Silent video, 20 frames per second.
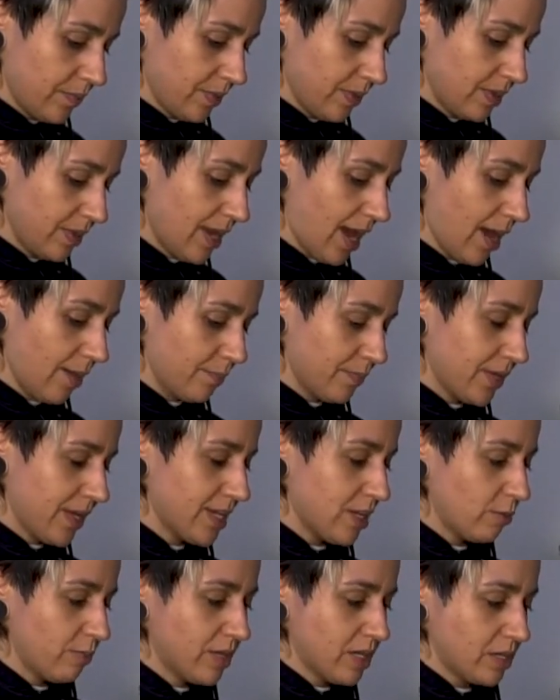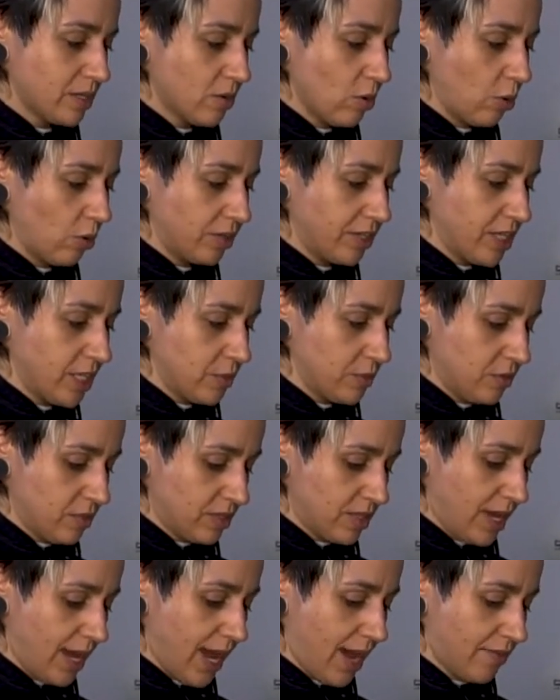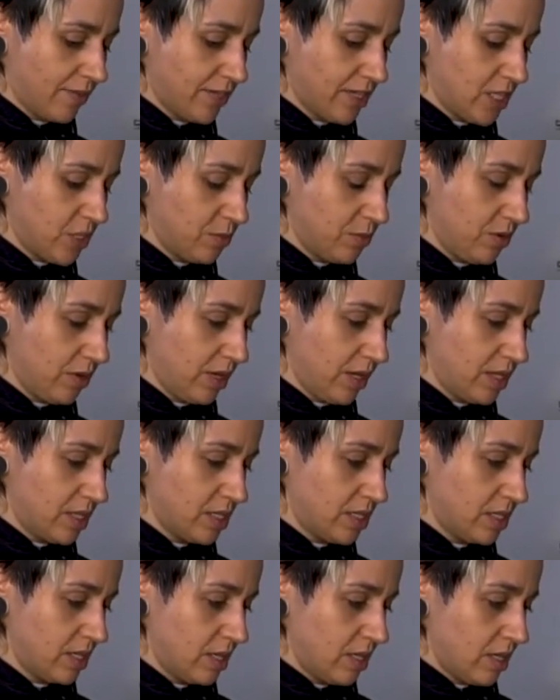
yeah, it'll be a whole teaspoon. So that half teaspoon is